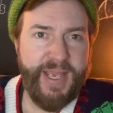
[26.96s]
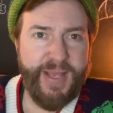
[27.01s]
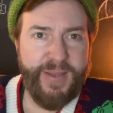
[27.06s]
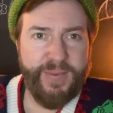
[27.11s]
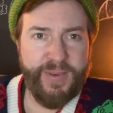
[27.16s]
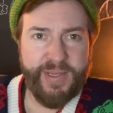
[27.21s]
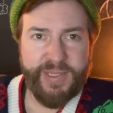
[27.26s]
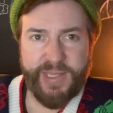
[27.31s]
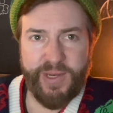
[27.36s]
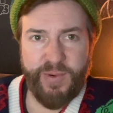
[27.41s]

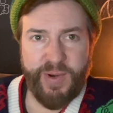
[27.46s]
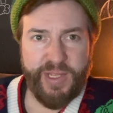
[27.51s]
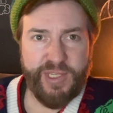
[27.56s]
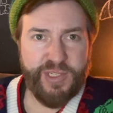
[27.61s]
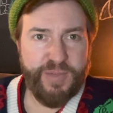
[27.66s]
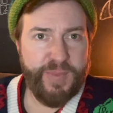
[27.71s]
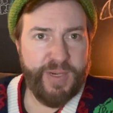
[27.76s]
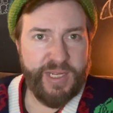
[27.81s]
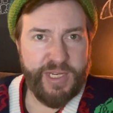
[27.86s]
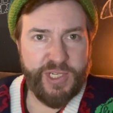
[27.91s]
because I write
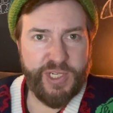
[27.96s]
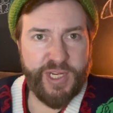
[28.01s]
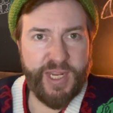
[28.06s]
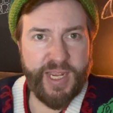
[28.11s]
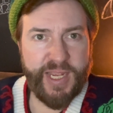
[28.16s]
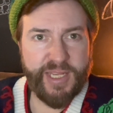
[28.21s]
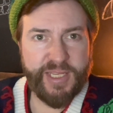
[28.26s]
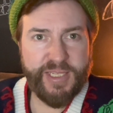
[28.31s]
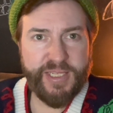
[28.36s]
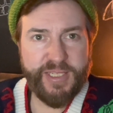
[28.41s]
so many
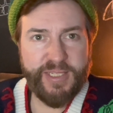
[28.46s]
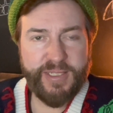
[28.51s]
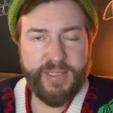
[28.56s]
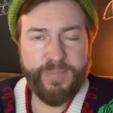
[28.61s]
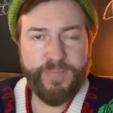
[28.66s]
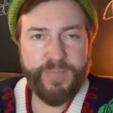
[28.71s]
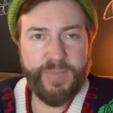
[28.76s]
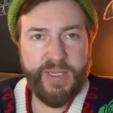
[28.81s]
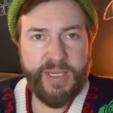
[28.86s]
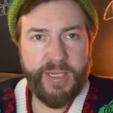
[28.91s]
checks.
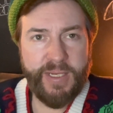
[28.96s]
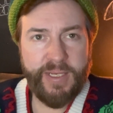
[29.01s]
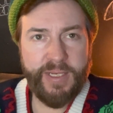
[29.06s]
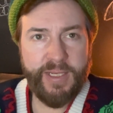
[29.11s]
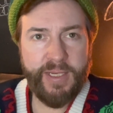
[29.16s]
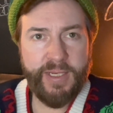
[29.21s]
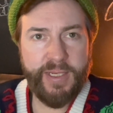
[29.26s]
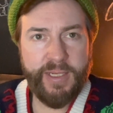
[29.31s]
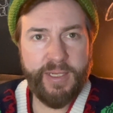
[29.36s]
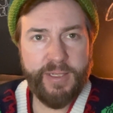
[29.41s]
And
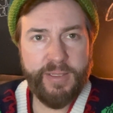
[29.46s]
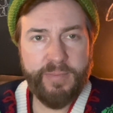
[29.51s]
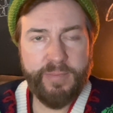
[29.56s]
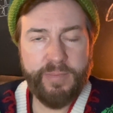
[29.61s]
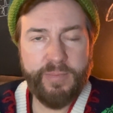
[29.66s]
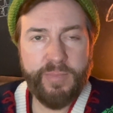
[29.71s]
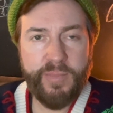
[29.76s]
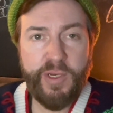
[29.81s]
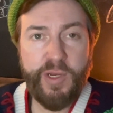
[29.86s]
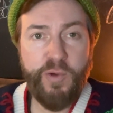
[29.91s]

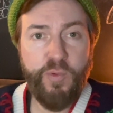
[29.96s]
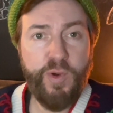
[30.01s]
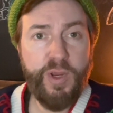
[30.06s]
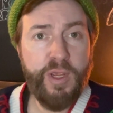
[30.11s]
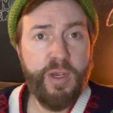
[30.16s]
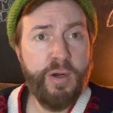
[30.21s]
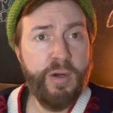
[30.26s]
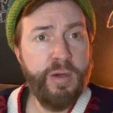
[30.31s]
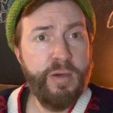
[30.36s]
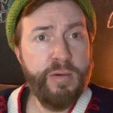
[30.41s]
but here we
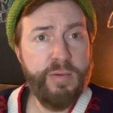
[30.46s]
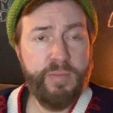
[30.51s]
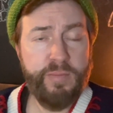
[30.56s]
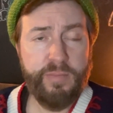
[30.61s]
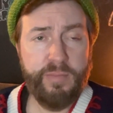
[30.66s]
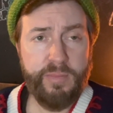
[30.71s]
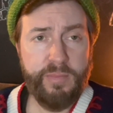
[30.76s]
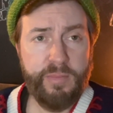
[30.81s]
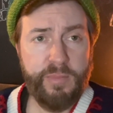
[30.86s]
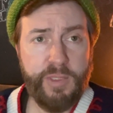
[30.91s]
are,
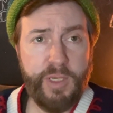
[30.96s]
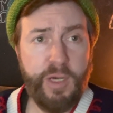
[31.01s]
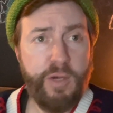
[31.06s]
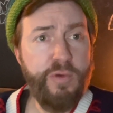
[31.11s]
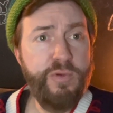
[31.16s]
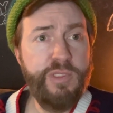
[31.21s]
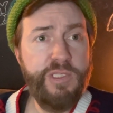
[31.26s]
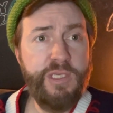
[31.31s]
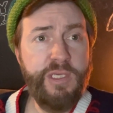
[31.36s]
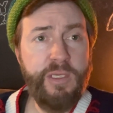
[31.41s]

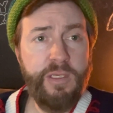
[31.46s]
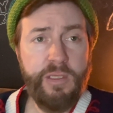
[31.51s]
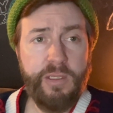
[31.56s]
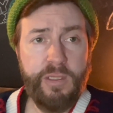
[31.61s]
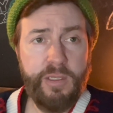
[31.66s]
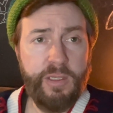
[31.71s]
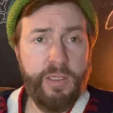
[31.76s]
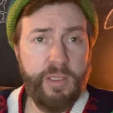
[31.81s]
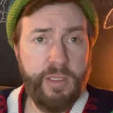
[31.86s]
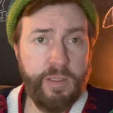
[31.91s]
cozy,
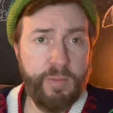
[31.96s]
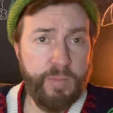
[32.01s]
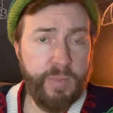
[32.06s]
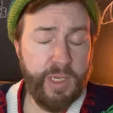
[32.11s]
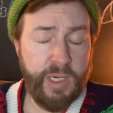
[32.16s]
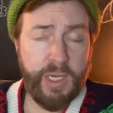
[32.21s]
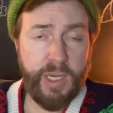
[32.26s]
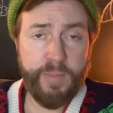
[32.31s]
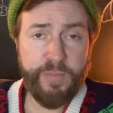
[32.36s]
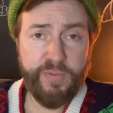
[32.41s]
my
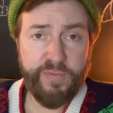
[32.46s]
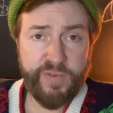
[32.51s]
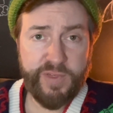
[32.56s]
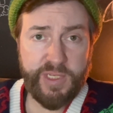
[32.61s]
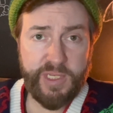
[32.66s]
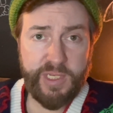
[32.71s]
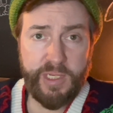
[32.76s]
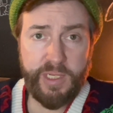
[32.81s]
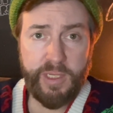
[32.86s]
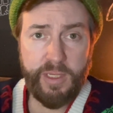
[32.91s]
cup of
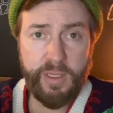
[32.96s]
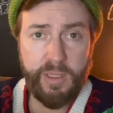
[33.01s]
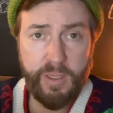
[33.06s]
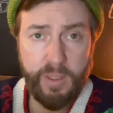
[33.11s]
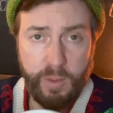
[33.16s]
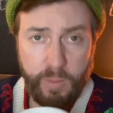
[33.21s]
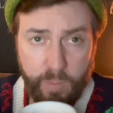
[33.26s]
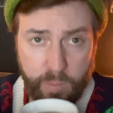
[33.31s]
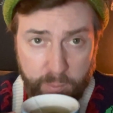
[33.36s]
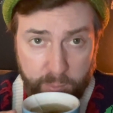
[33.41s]
tea,
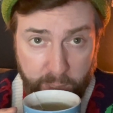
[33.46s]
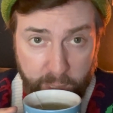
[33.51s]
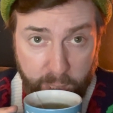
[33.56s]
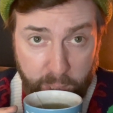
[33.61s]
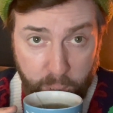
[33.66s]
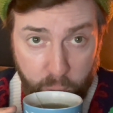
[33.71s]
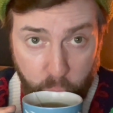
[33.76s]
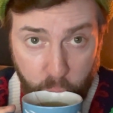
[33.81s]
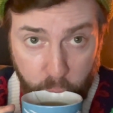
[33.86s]
my